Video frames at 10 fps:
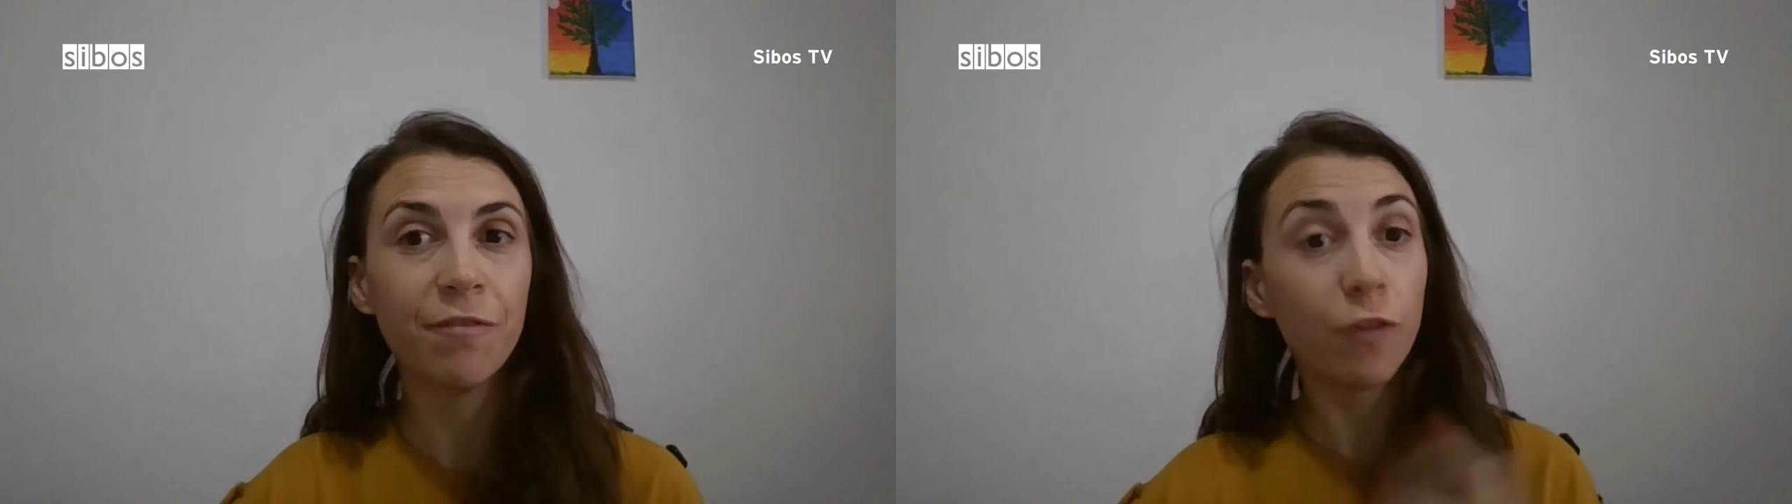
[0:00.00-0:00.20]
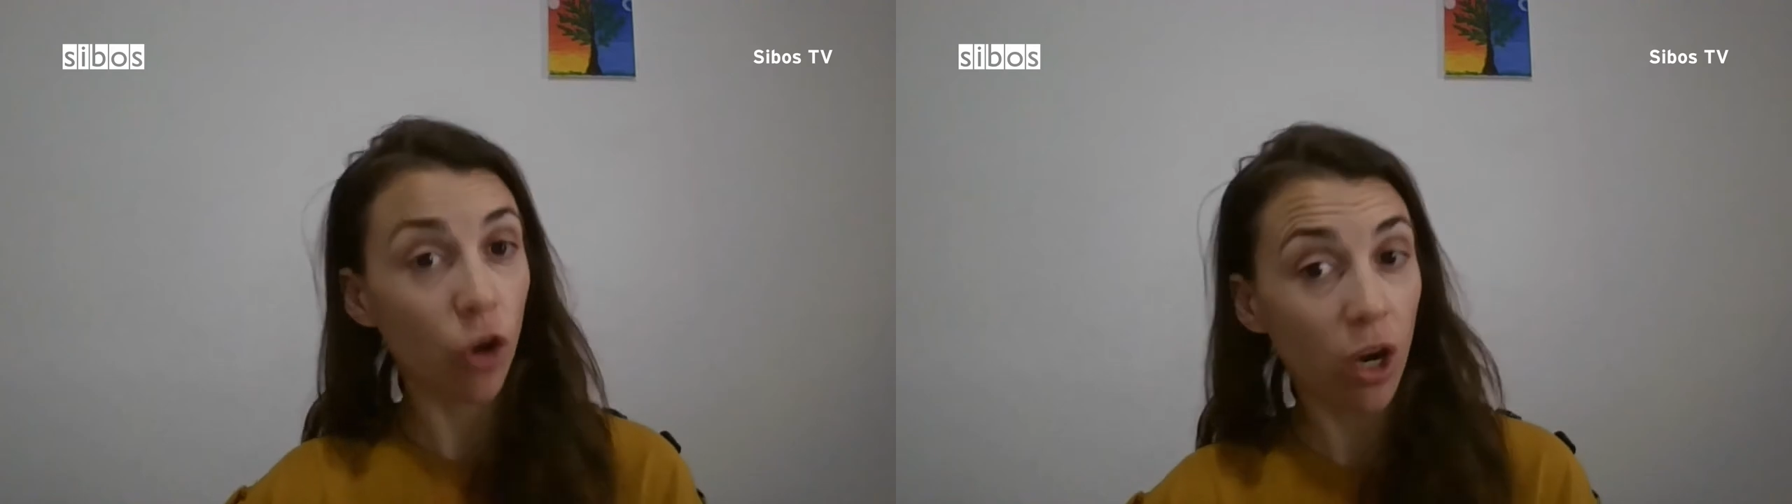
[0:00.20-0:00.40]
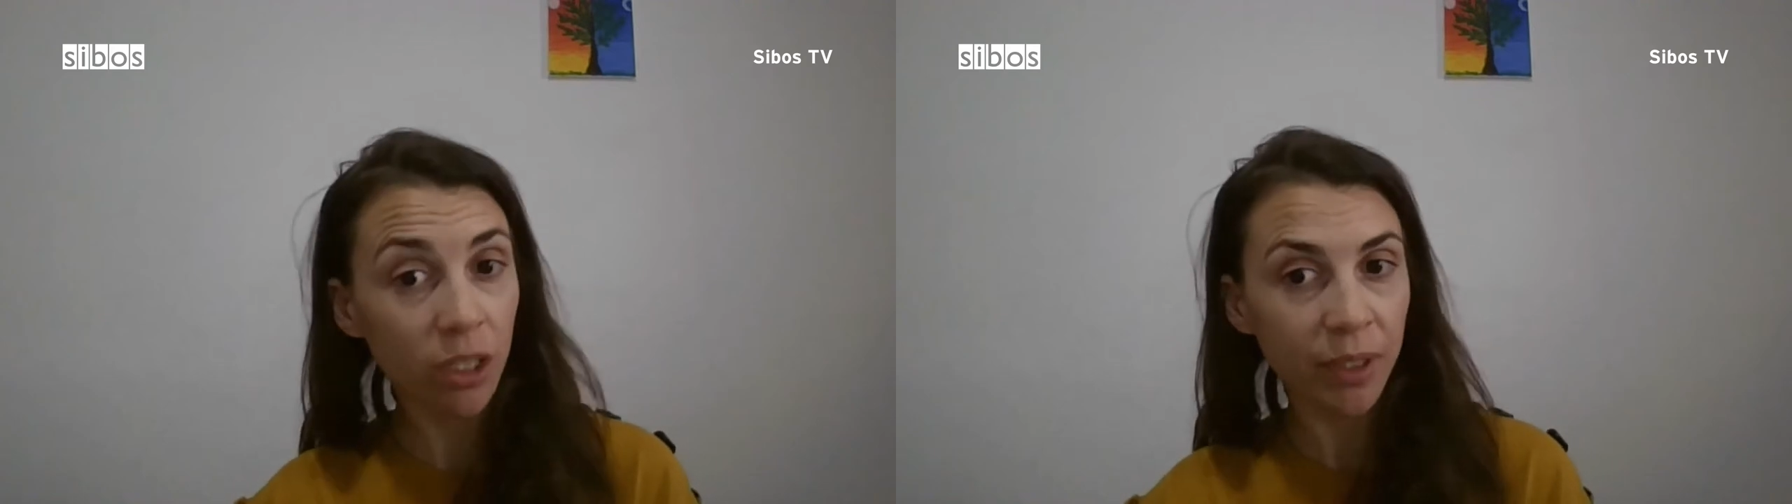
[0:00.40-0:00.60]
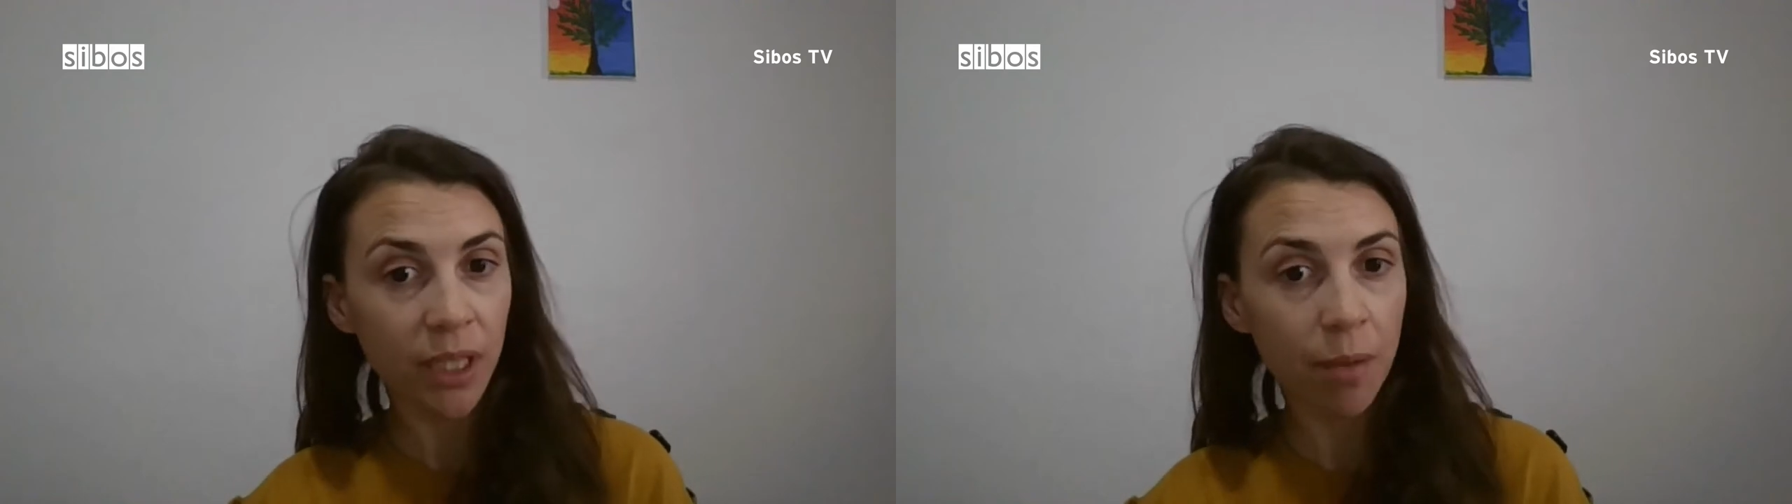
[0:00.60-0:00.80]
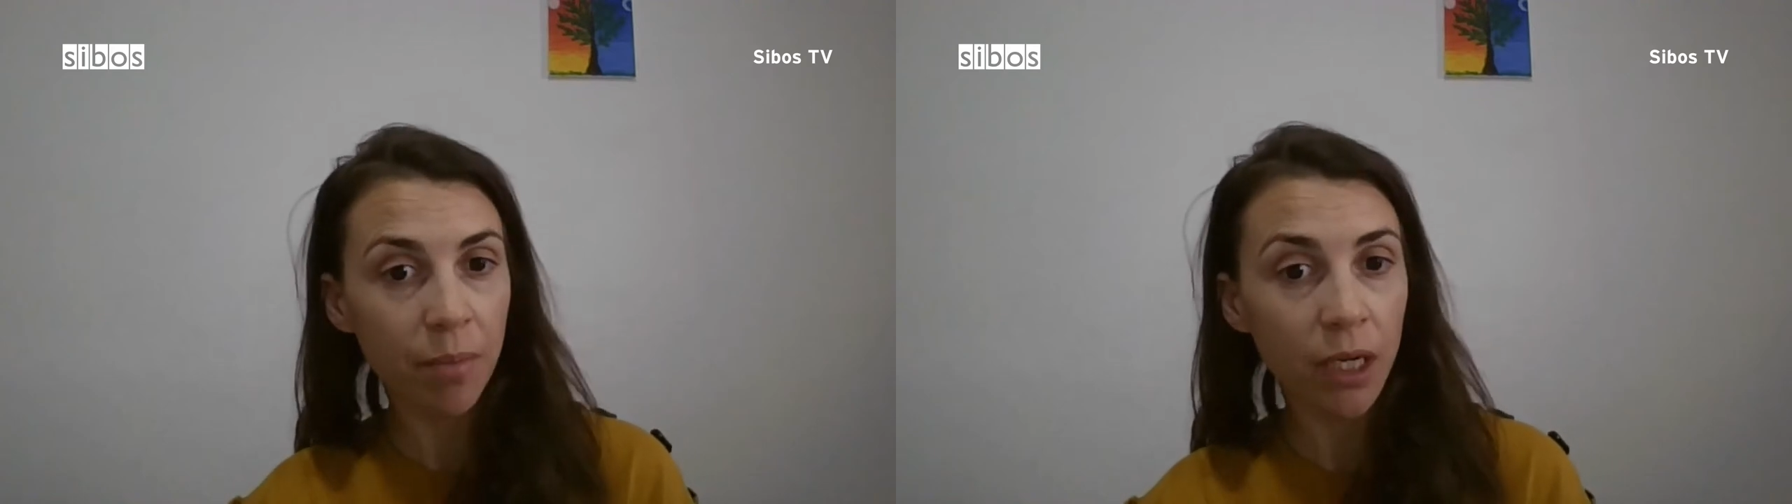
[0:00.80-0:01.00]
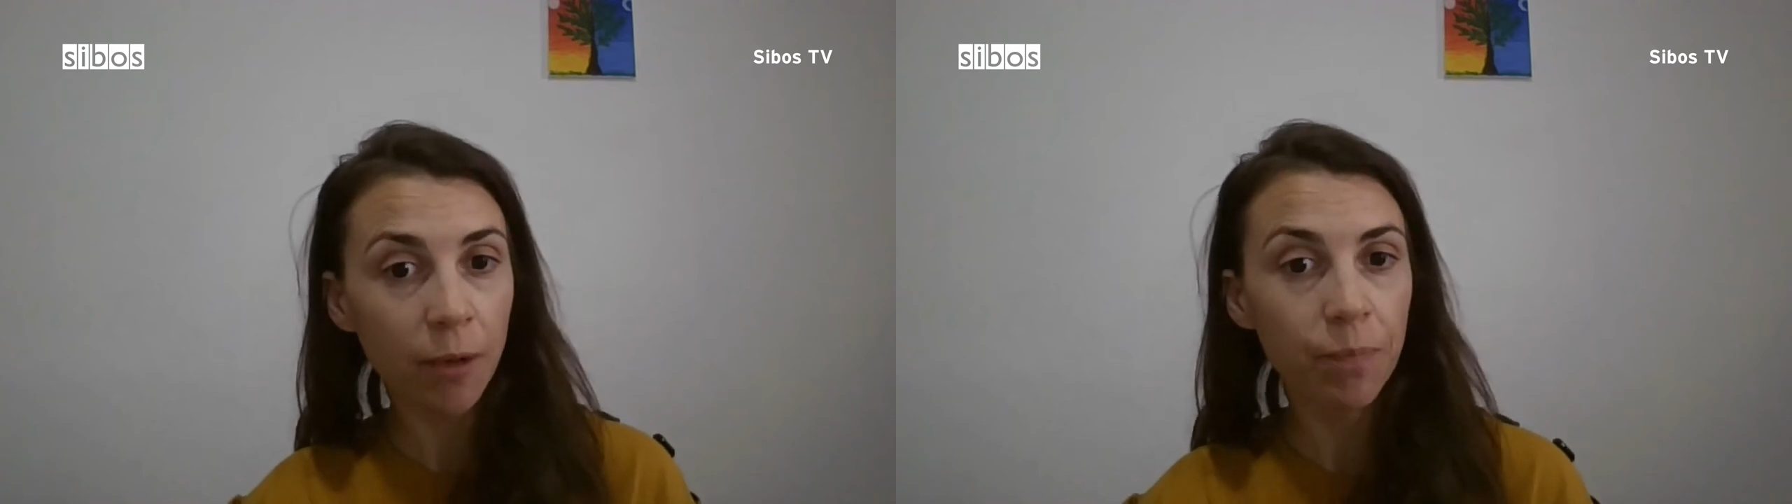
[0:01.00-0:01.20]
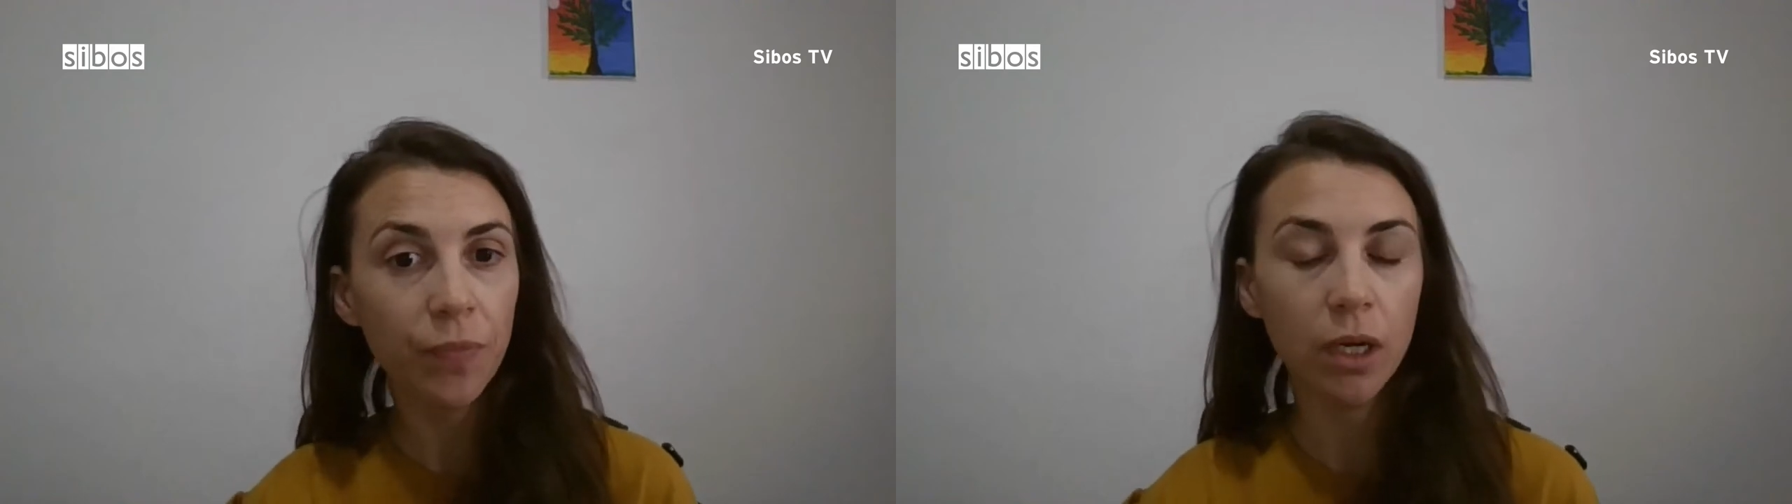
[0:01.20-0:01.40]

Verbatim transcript: the fraud pandemic.